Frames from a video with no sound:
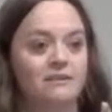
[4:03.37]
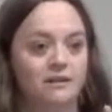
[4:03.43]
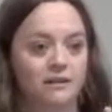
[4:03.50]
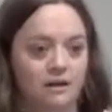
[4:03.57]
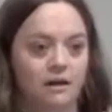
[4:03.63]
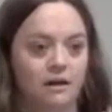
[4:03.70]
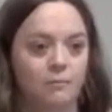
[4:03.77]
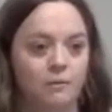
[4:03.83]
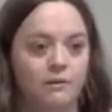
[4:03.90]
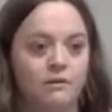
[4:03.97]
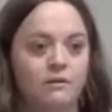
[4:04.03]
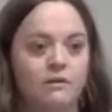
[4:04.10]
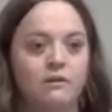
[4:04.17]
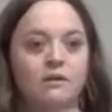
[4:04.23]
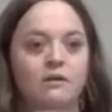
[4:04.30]
the cup,
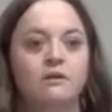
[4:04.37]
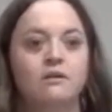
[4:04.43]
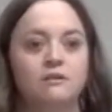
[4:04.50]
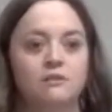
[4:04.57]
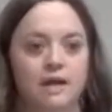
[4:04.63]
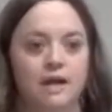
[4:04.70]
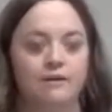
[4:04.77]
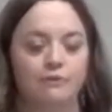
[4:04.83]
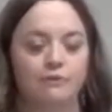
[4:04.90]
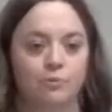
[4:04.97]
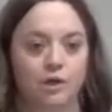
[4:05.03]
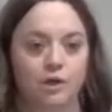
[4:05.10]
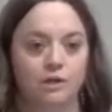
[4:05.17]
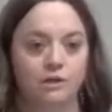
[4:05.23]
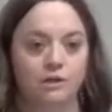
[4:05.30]
to
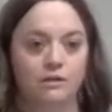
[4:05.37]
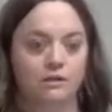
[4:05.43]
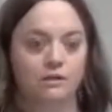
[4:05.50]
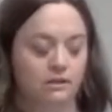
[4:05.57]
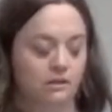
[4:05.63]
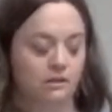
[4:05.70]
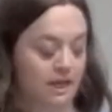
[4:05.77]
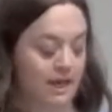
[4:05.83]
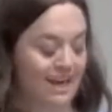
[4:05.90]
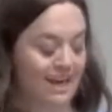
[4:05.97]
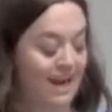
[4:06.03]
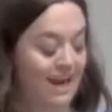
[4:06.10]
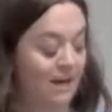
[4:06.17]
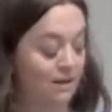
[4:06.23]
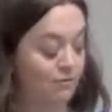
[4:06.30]
everyone.
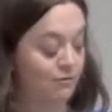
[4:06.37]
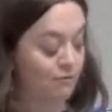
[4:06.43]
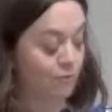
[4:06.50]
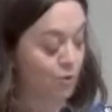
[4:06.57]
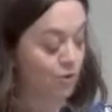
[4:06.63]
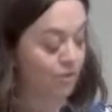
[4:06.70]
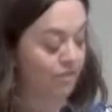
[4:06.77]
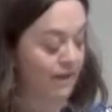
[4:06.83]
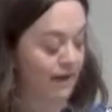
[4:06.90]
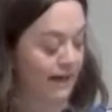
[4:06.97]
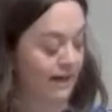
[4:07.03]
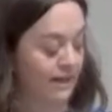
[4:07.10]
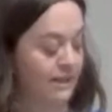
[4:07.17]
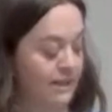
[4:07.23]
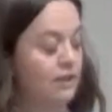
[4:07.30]
And for
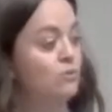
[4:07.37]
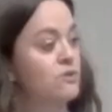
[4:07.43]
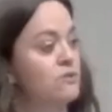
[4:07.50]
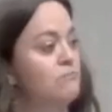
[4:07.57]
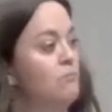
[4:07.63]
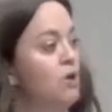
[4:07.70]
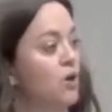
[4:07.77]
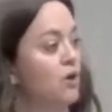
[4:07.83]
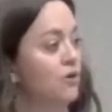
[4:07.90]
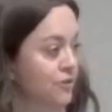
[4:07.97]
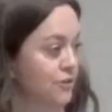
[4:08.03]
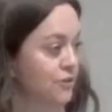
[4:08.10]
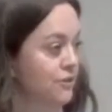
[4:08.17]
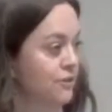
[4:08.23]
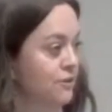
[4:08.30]
that, he was
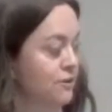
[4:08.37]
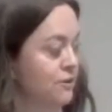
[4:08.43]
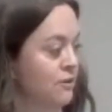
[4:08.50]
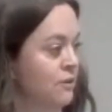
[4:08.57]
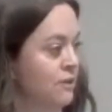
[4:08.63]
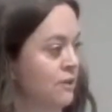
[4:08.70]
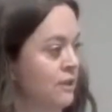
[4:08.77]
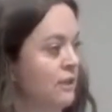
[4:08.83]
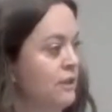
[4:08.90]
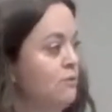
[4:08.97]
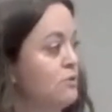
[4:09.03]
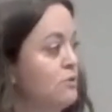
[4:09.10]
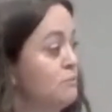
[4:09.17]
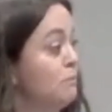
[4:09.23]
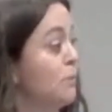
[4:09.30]
martyred. He
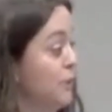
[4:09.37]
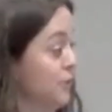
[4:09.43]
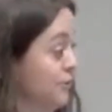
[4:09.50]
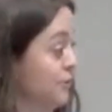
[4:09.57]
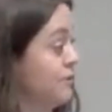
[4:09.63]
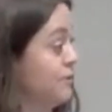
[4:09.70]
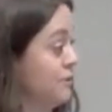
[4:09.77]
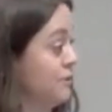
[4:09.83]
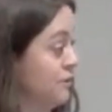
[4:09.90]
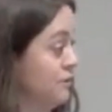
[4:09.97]
was burned